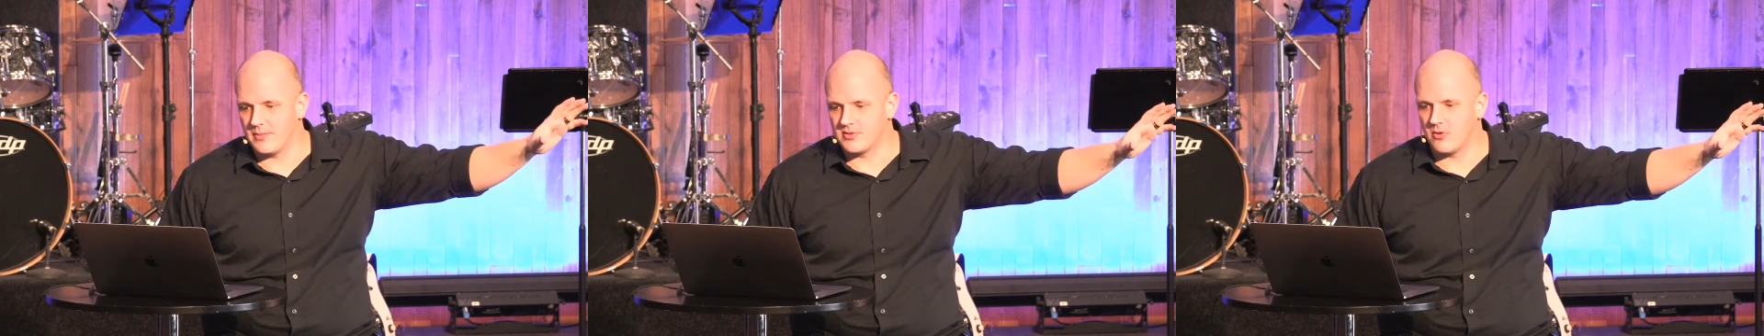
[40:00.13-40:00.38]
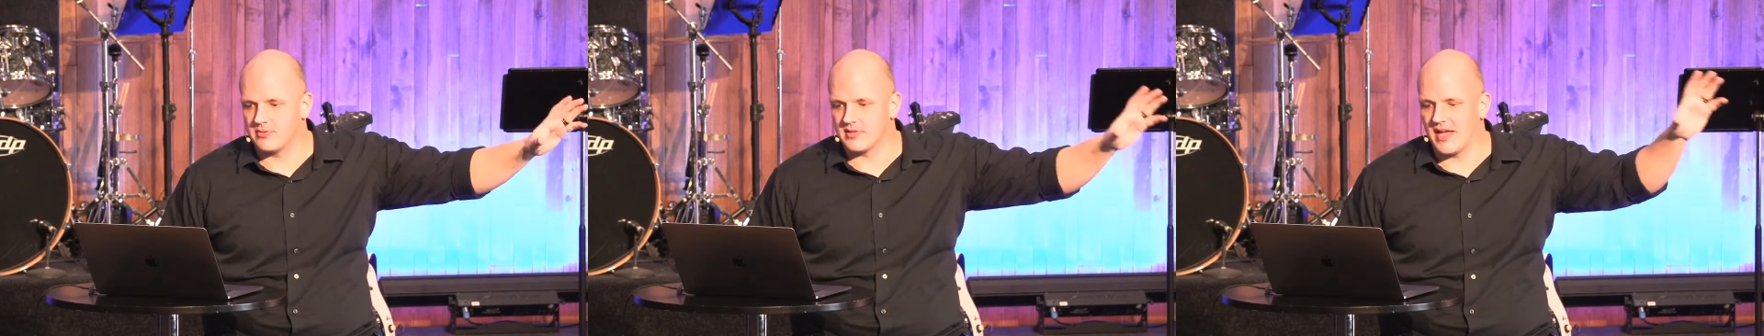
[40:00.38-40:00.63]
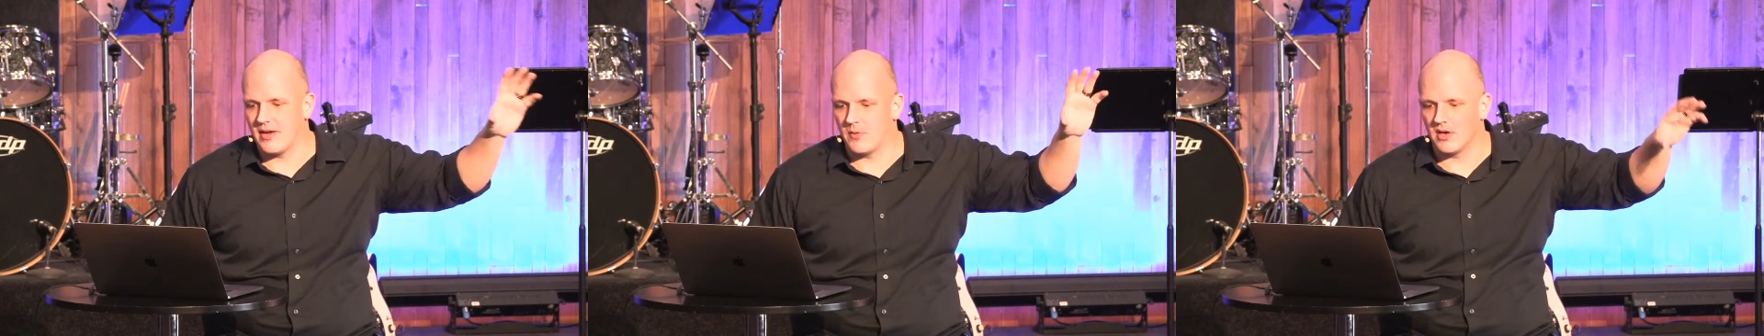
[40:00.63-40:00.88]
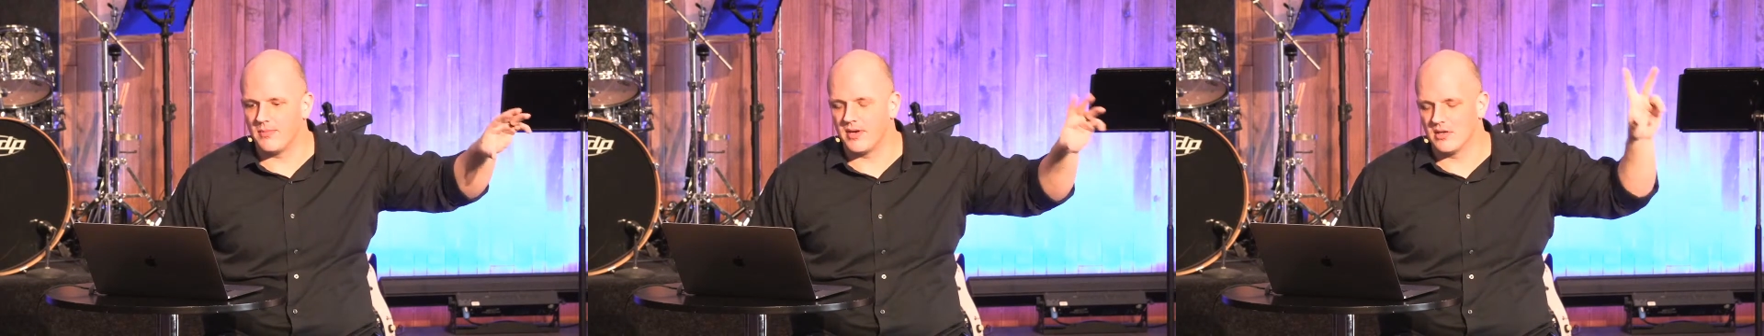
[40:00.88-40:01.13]
that absorbs
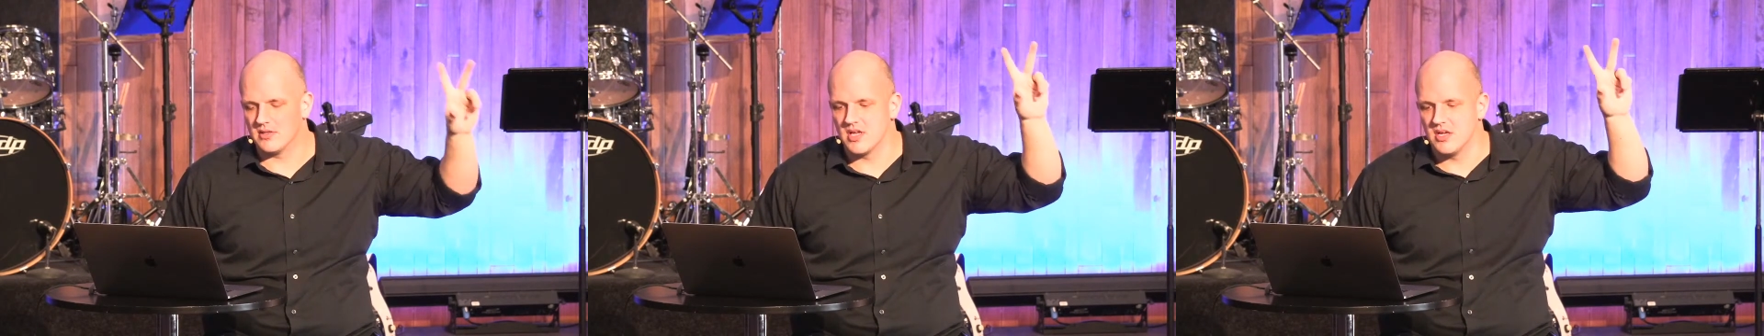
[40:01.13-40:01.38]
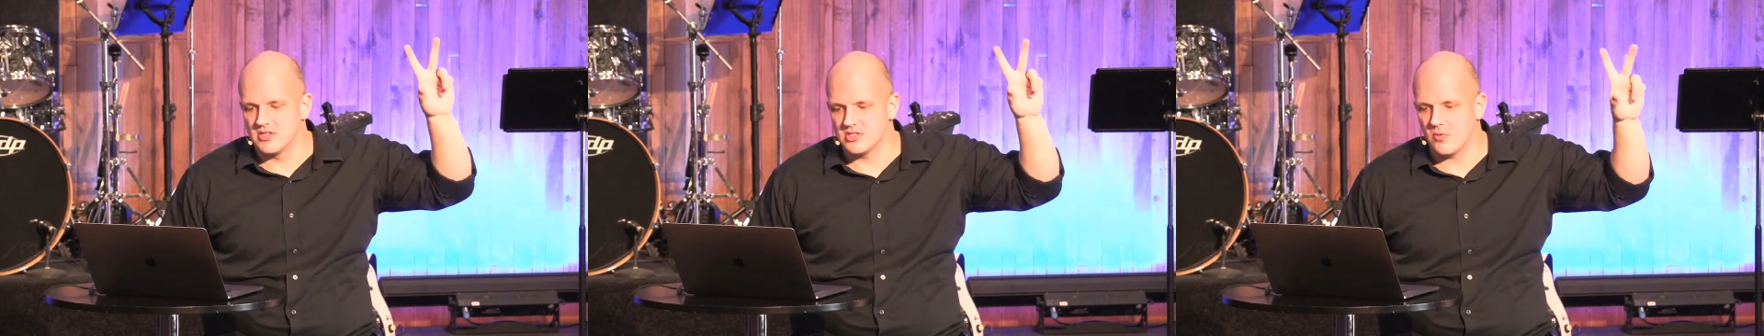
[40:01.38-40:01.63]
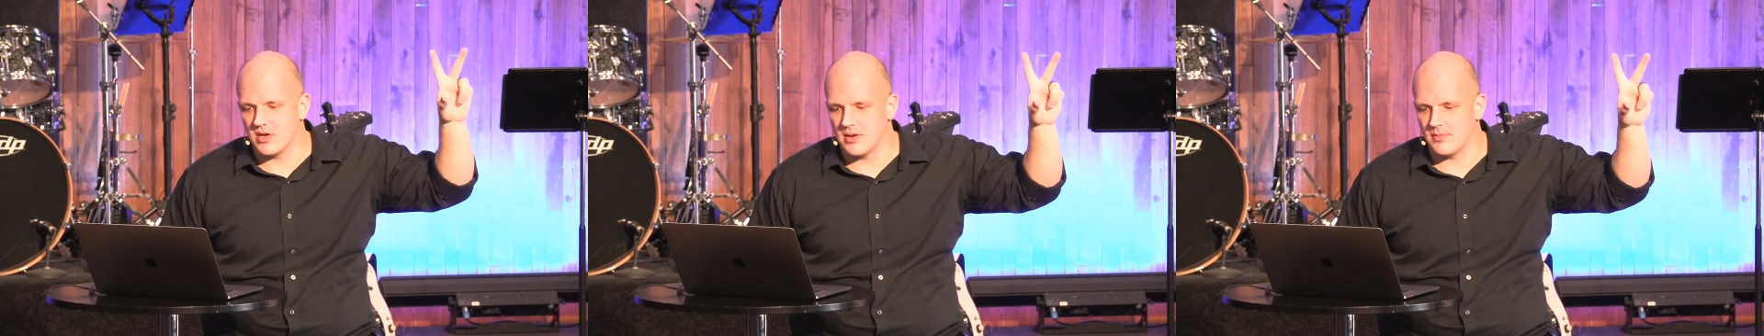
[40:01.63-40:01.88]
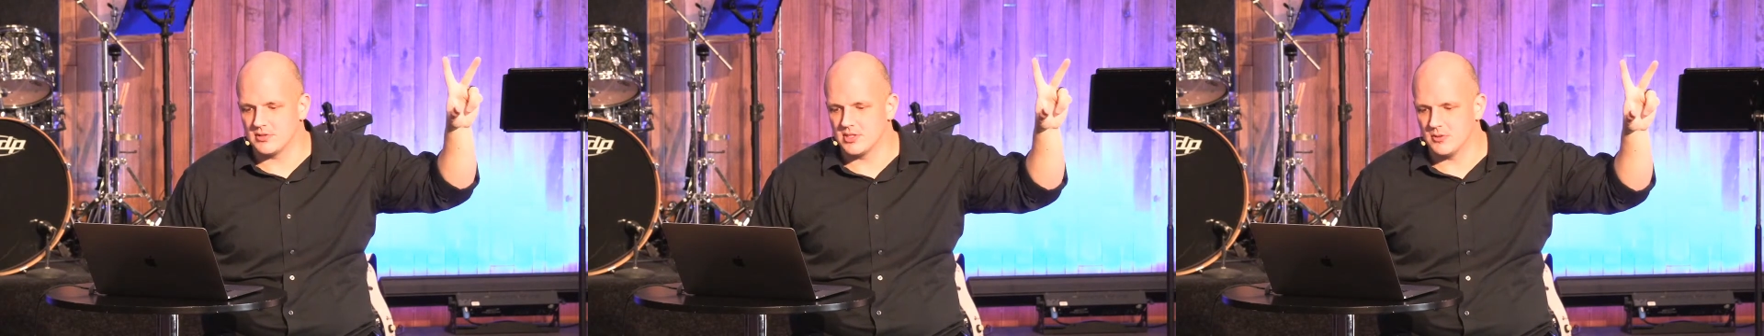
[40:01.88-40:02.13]
light, we are mirrors. So
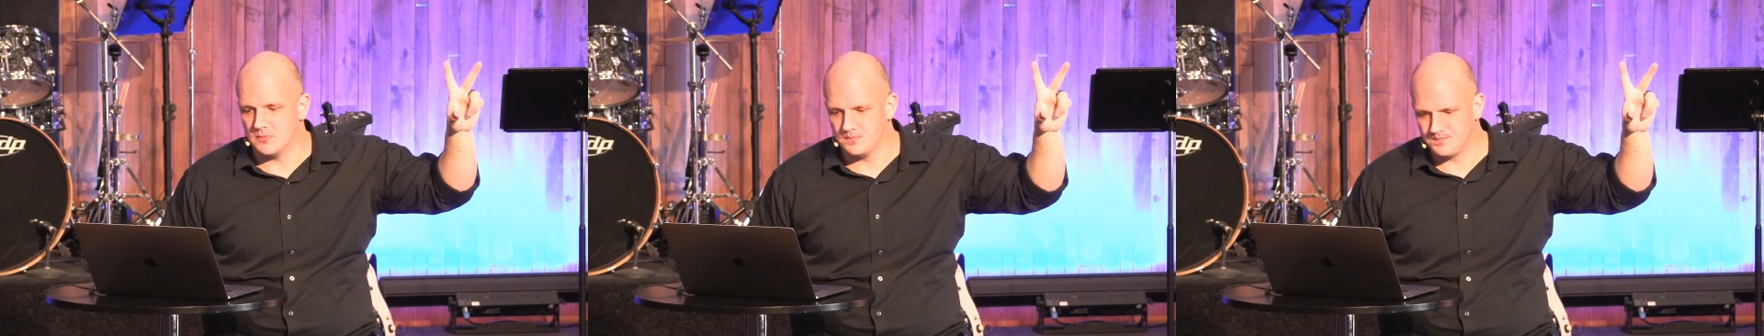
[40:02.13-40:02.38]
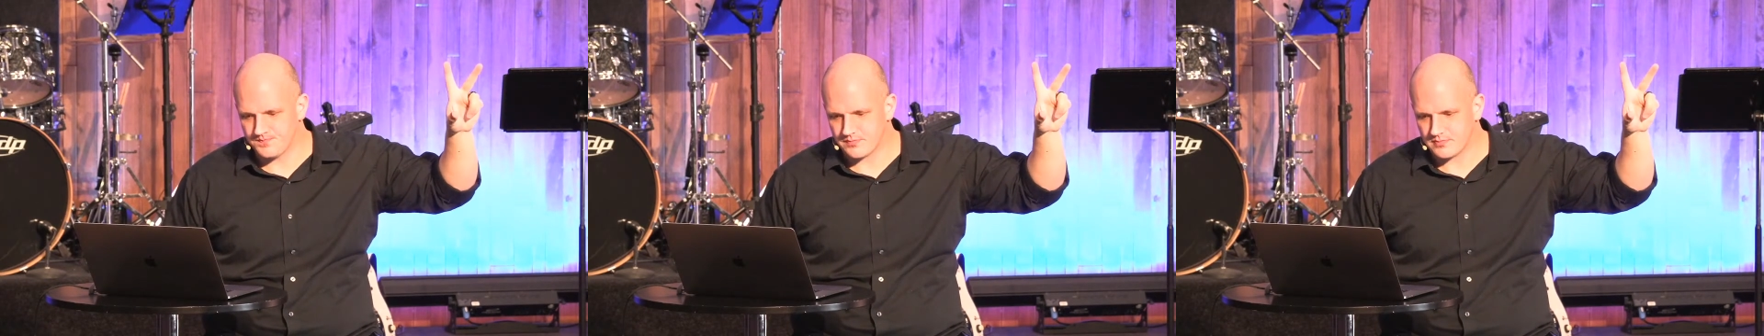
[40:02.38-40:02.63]
what, number 2?